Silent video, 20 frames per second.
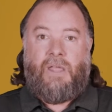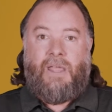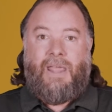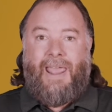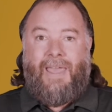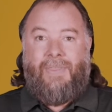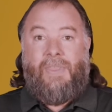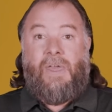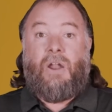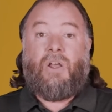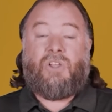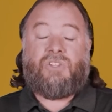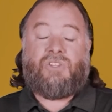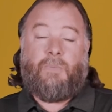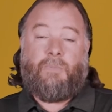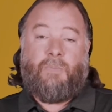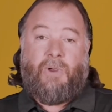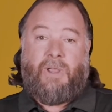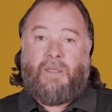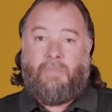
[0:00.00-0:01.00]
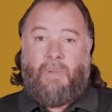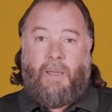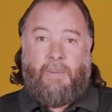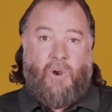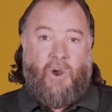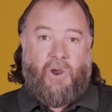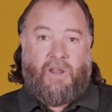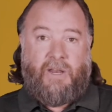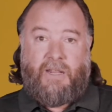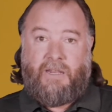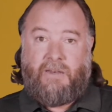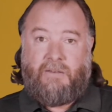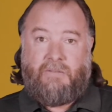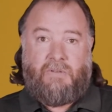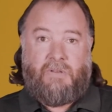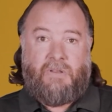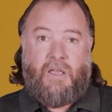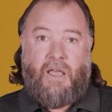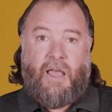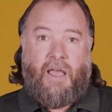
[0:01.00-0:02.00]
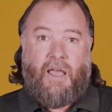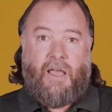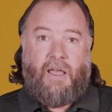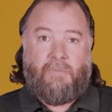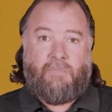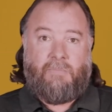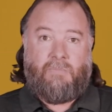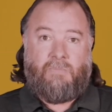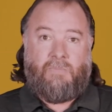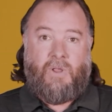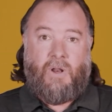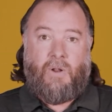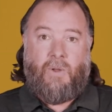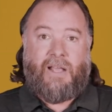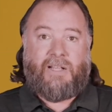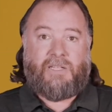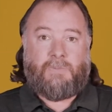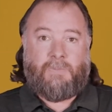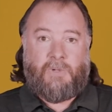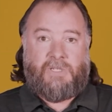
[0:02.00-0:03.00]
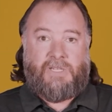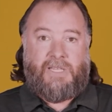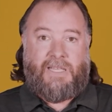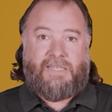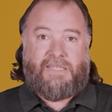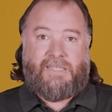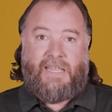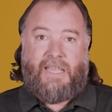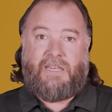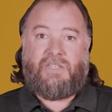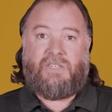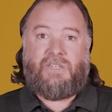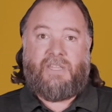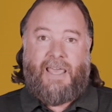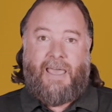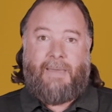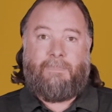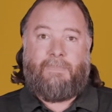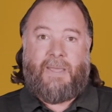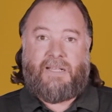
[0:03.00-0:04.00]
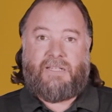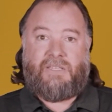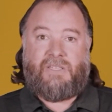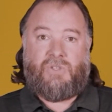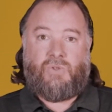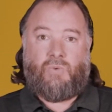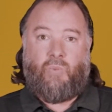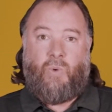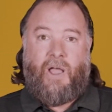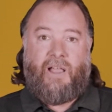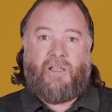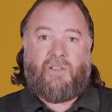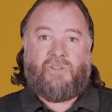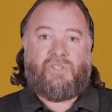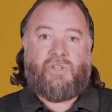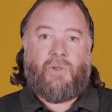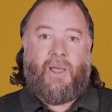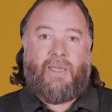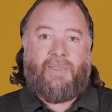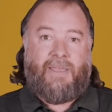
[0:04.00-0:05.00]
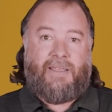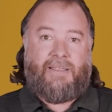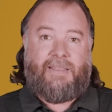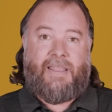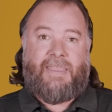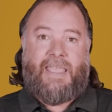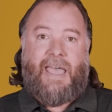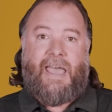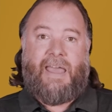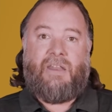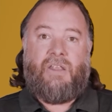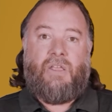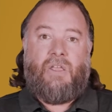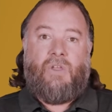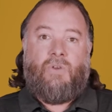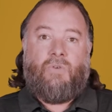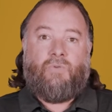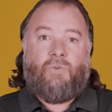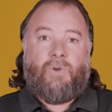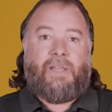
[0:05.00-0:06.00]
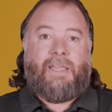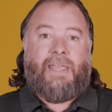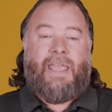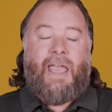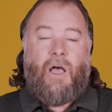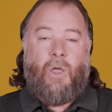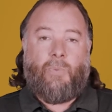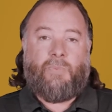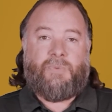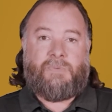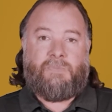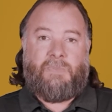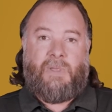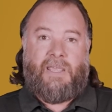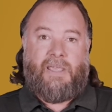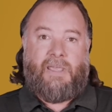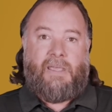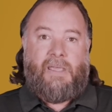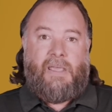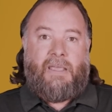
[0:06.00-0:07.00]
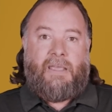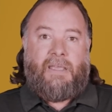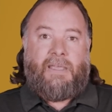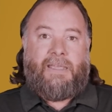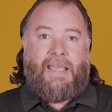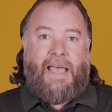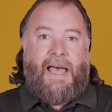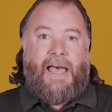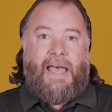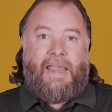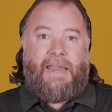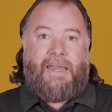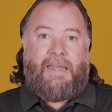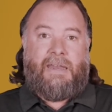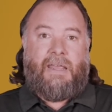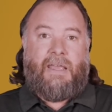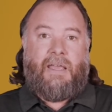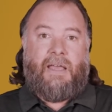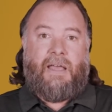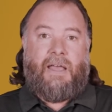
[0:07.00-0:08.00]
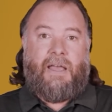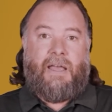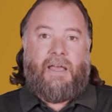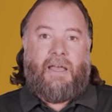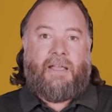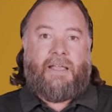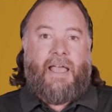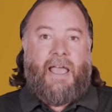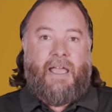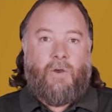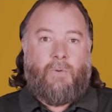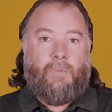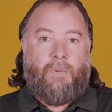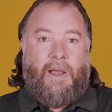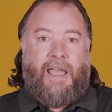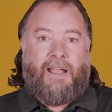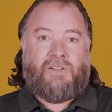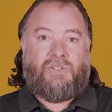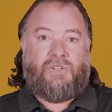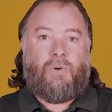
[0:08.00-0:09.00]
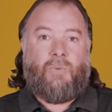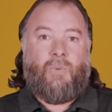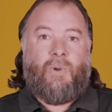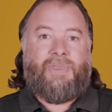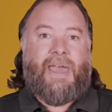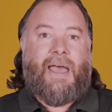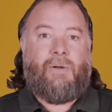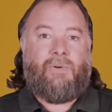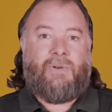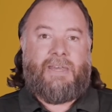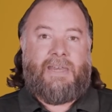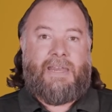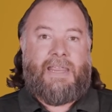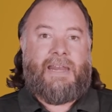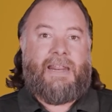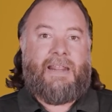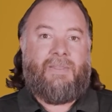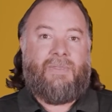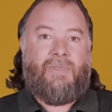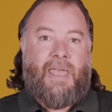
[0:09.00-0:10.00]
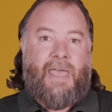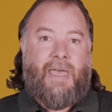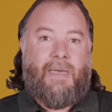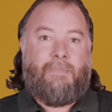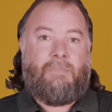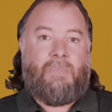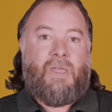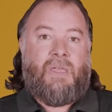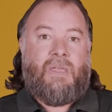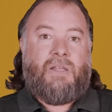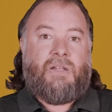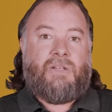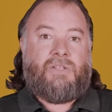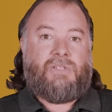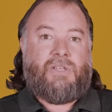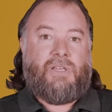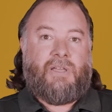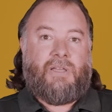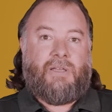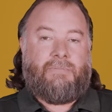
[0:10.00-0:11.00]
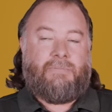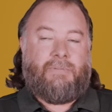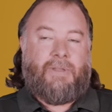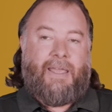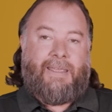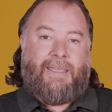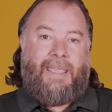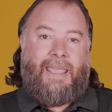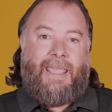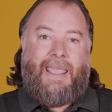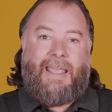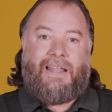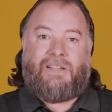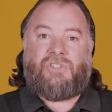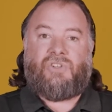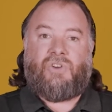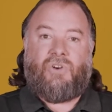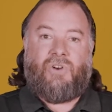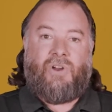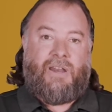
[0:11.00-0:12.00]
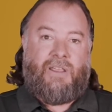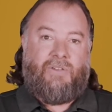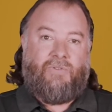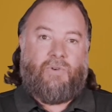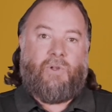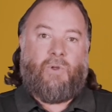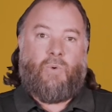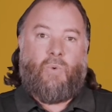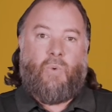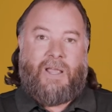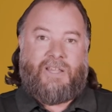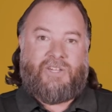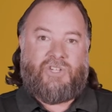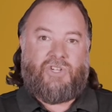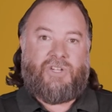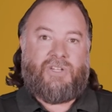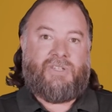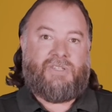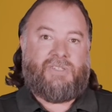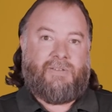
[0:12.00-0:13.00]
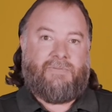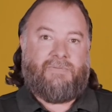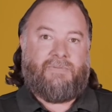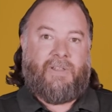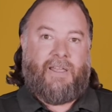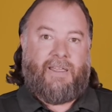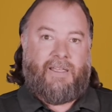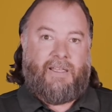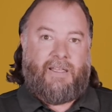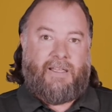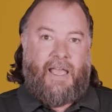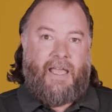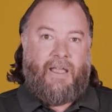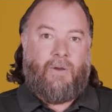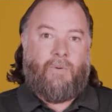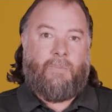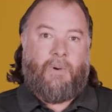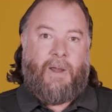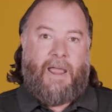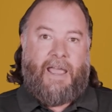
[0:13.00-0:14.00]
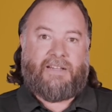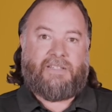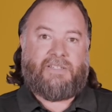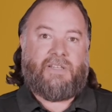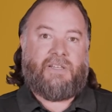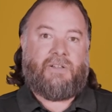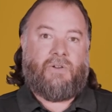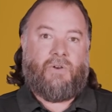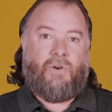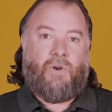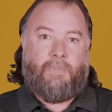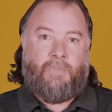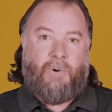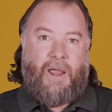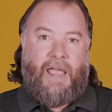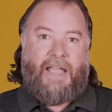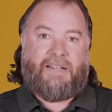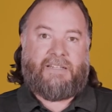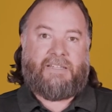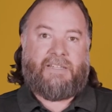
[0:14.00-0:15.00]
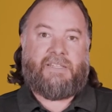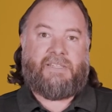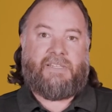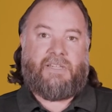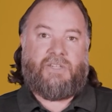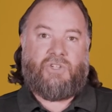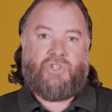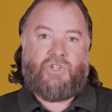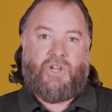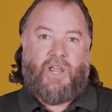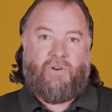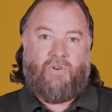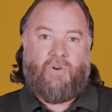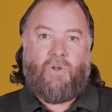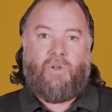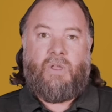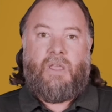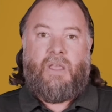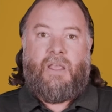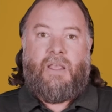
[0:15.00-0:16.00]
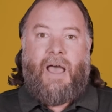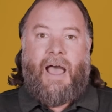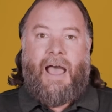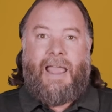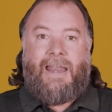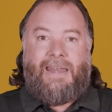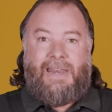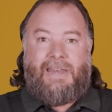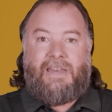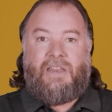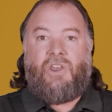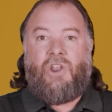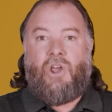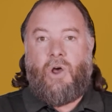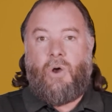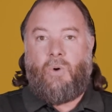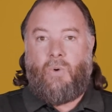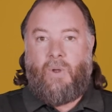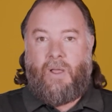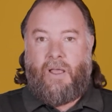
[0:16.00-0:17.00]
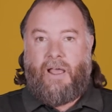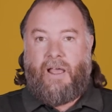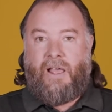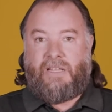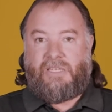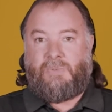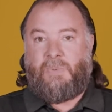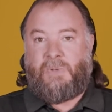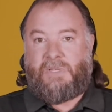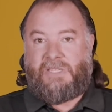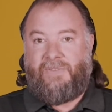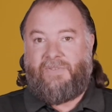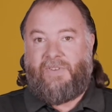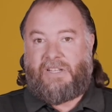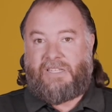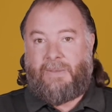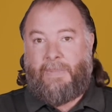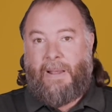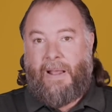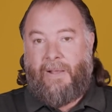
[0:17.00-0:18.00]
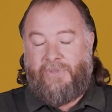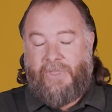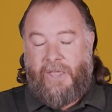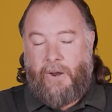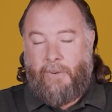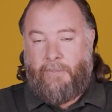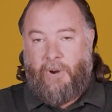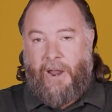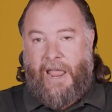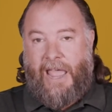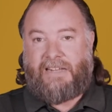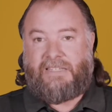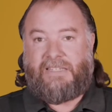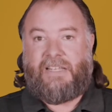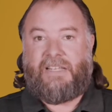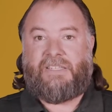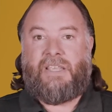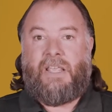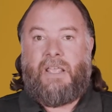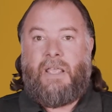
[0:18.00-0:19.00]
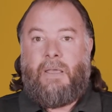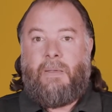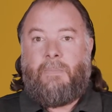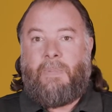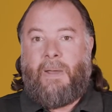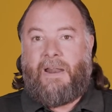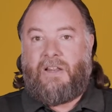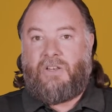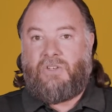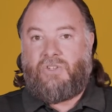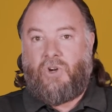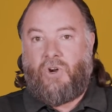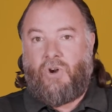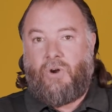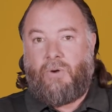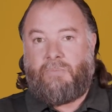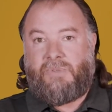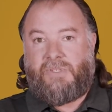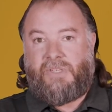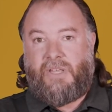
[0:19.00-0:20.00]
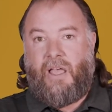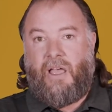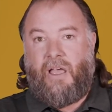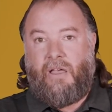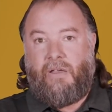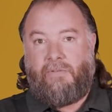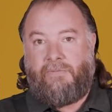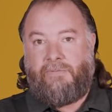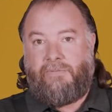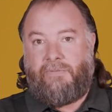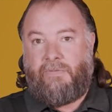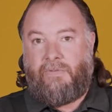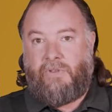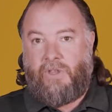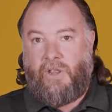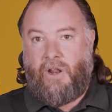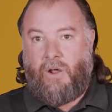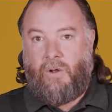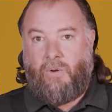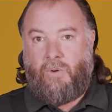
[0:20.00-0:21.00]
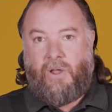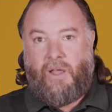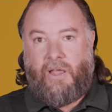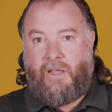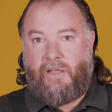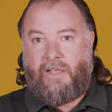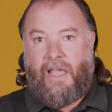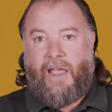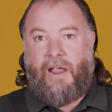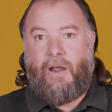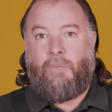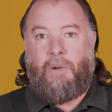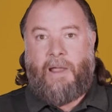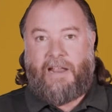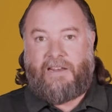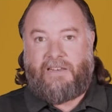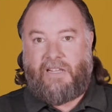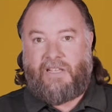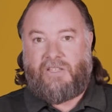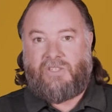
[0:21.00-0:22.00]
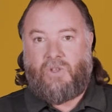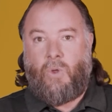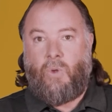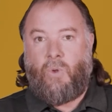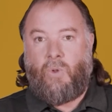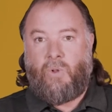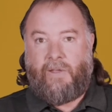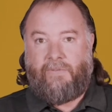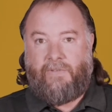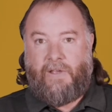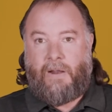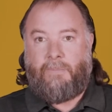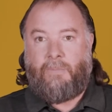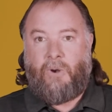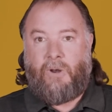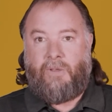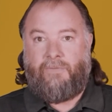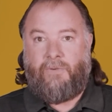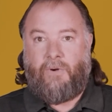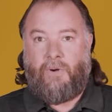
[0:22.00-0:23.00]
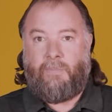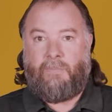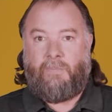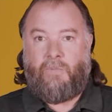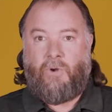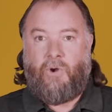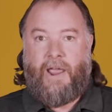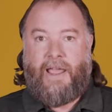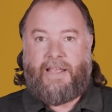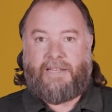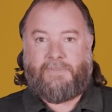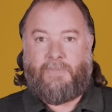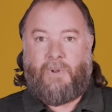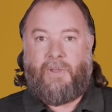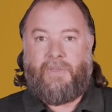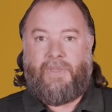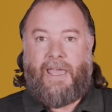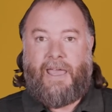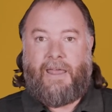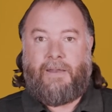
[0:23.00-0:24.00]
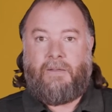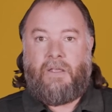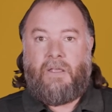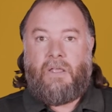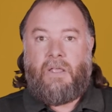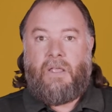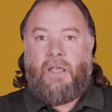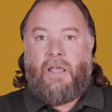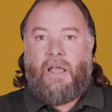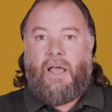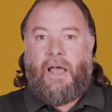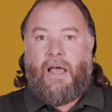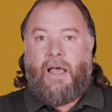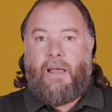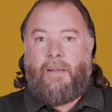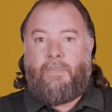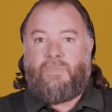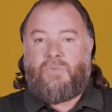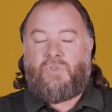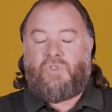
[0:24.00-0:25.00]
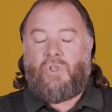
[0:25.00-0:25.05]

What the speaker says: And then also bringing my marketing expertise into that mix as well. So I think that really helps me guide a chiropractor without needing them to answer any real questions of chiropractic or a practice in general. I need to know specifics about their practice, but in terms of chiropractic as a whole, I've got a pretty firm grasp on that.